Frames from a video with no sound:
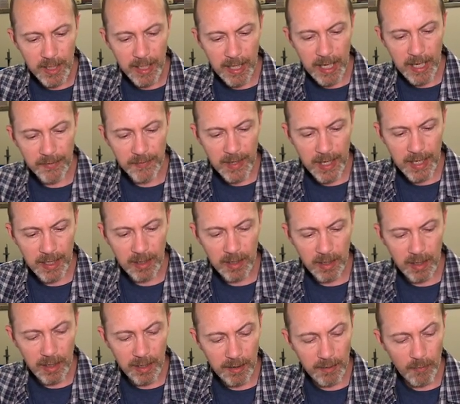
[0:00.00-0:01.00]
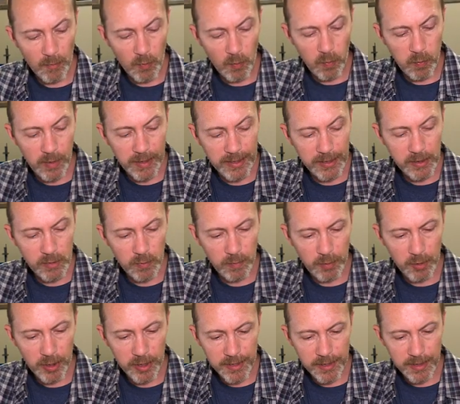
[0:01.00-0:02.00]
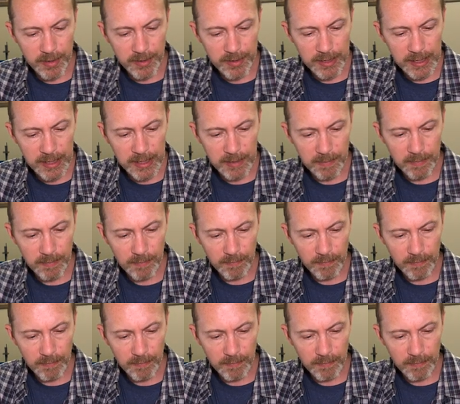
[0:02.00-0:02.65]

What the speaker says: And then when you put the